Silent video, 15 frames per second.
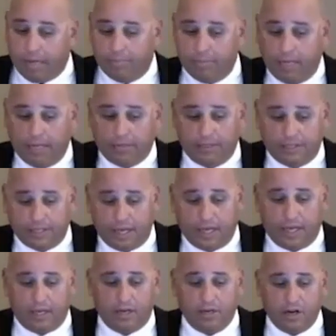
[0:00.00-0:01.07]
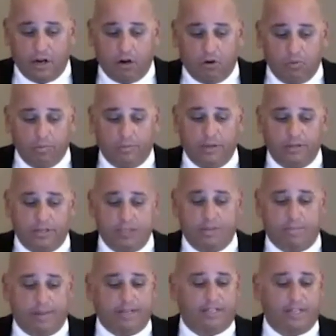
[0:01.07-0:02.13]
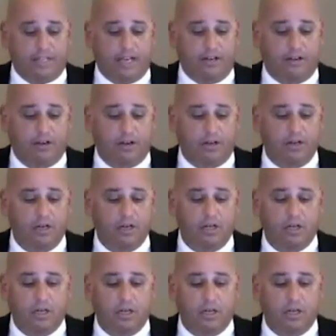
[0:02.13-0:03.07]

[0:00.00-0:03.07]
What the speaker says: I'm not saying no. They did the best that they could.